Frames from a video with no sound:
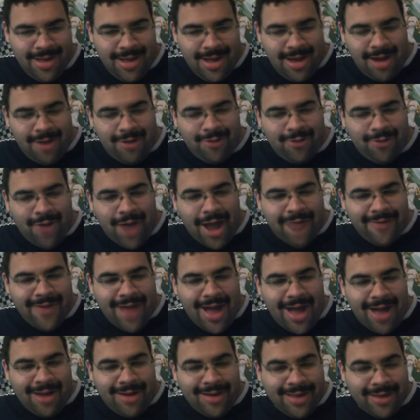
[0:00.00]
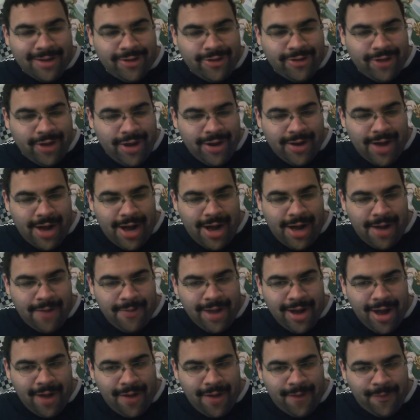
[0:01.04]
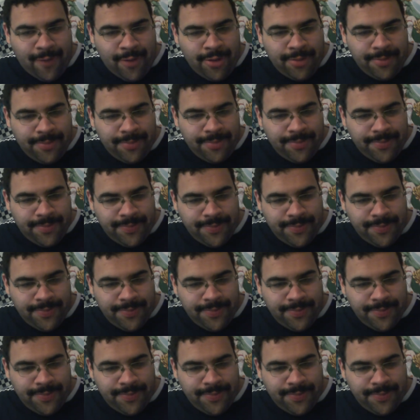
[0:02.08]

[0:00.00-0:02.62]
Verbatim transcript: And a dragon valor, that's actually uh, really helpful.